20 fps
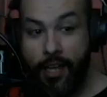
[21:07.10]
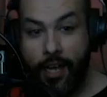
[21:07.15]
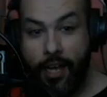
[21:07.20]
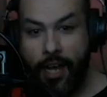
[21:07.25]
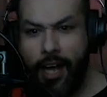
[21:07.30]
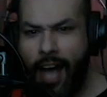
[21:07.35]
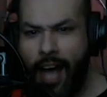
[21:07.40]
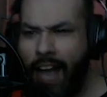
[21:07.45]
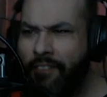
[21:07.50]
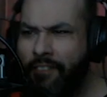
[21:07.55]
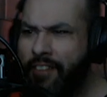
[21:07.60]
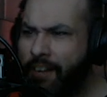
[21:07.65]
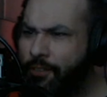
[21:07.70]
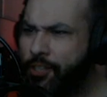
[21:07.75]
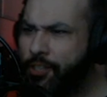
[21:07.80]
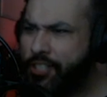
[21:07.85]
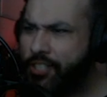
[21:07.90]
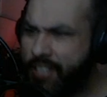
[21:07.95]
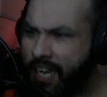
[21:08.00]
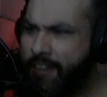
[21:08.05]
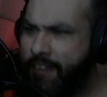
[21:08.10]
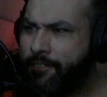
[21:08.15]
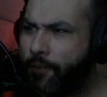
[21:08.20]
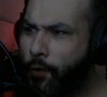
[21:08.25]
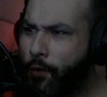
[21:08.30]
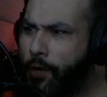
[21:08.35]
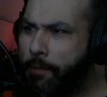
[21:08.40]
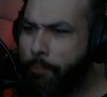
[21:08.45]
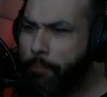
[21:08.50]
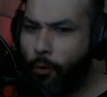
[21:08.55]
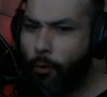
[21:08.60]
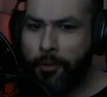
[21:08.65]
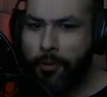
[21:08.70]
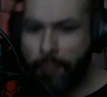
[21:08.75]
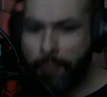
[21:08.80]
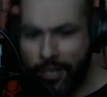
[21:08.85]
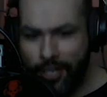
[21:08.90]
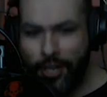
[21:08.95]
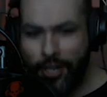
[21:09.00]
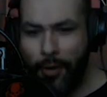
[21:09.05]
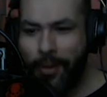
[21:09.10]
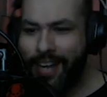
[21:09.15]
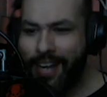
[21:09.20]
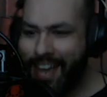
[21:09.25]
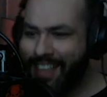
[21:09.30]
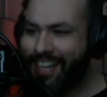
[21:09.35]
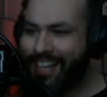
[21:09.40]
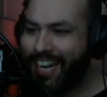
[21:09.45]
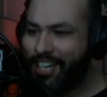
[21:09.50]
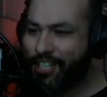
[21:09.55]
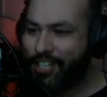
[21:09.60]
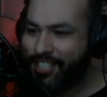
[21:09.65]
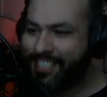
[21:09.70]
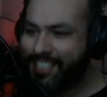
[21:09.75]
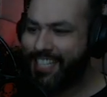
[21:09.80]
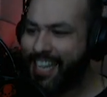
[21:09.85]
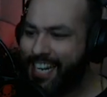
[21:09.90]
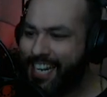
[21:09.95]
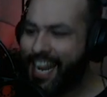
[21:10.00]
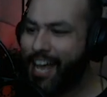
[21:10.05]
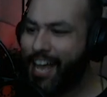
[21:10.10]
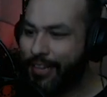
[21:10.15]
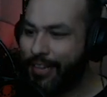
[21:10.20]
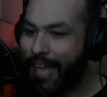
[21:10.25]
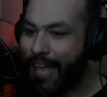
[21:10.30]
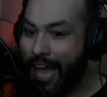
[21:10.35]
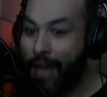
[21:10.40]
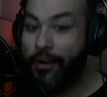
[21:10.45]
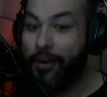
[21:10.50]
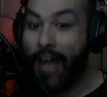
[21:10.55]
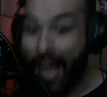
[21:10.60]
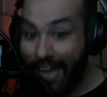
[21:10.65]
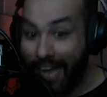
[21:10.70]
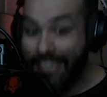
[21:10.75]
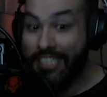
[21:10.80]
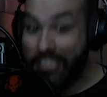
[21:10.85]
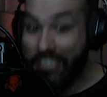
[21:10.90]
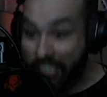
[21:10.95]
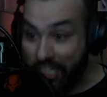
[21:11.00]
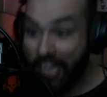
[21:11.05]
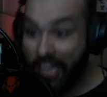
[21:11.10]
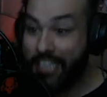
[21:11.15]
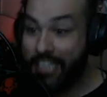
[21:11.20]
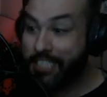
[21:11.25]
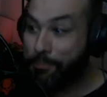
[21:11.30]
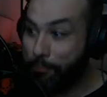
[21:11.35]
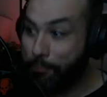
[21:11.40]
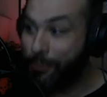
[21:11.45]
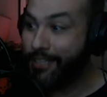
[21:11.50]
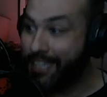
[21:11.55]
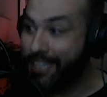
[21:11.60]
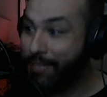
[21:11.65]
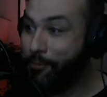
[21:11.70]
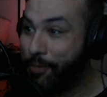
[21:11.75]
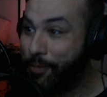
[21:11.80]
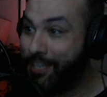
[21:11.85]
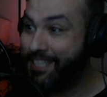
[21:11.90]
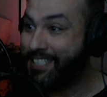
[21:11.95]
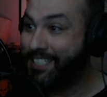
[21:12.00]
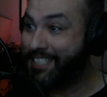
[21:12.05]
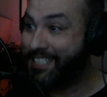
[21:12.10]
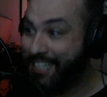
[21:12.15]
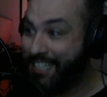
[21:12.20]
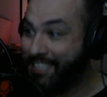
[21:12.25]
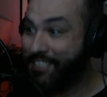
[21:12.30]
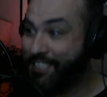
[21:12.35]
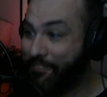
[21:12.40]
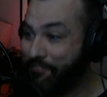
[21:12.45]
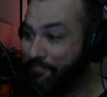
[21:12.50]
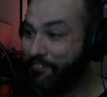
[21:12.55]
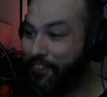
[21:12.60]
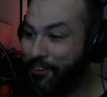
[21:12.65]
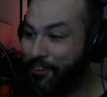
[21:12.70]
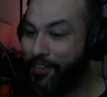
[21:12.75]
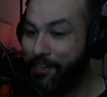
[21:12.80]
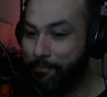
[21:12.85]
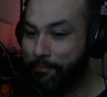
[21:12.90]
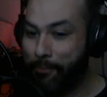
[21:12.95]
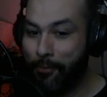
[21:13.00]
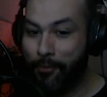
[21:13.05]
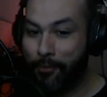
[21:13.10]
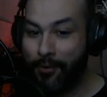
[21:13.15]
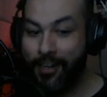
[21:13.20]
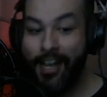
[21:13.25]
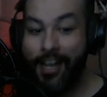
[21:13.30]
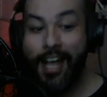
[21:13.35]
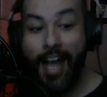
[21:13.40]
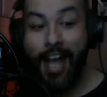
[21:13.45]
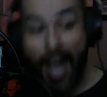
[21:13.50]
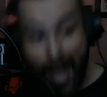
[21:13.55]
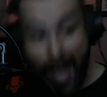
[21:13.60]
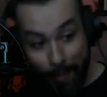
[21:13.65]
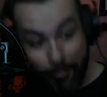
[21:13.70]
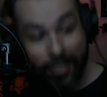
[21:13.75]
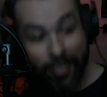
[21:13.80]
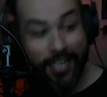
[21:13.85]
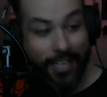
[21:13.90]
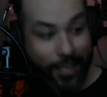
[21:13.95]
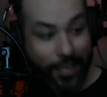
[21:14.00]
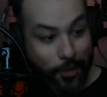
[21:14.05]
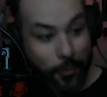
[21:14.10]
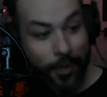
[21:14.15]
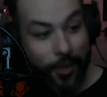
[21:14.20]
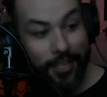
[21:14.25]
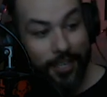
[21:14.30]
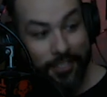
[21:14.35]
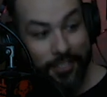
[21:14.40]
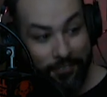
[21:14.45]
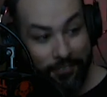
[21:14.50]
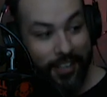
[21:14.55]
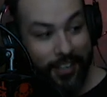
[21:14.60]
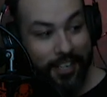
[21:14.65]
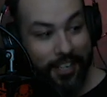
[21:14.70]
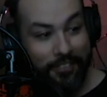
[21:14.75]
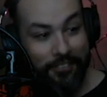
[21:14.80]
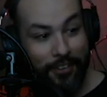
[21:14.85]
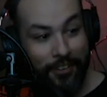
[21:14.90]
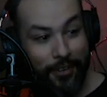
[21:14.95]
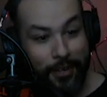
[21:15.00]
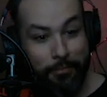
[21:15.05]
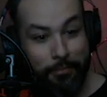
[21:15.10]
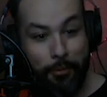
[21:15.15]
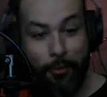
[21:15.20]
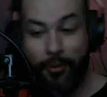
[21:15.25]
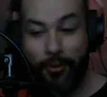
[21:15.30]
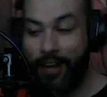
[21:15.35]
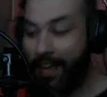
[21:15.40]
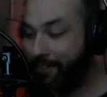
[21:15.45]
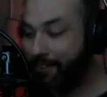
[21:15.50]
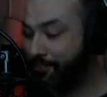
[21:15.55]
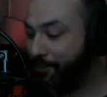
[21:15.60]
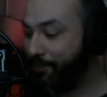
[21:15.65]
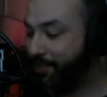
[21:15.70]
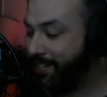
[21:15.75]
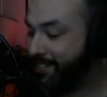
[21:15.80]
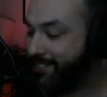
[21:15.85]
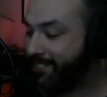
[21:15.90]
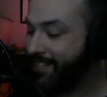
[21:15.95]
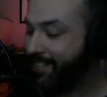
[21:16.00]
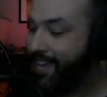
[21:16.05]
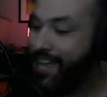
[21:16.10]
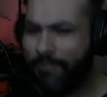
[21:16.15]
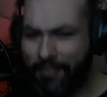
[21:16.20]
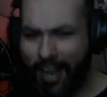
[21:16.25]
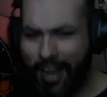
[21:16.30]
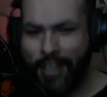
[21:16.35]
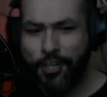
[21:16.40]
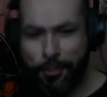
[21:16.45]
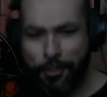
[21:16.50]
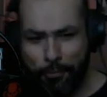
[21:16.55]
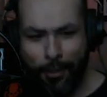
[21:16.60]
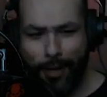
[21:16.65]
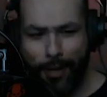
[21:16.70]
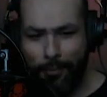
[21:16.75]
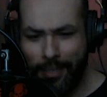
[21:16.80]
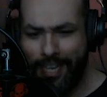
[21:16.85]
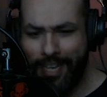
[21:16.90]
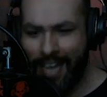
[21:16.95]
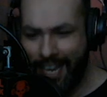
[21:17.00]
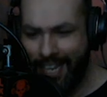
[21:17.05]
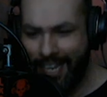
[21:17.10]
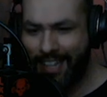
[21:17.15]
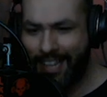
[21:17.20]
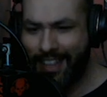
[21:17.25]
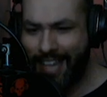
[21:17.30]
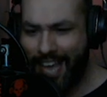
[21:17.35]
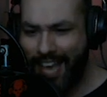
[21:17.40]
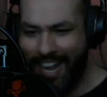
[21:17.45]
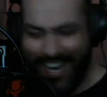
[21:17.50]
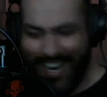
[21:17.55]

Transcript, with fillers: Uh, I've never seen furry porn, but you know what? Now that I just said it out loud, I desperately want to see some furry porn. I'm gonna go watch some fucking furry porn after this. I should probably edit that.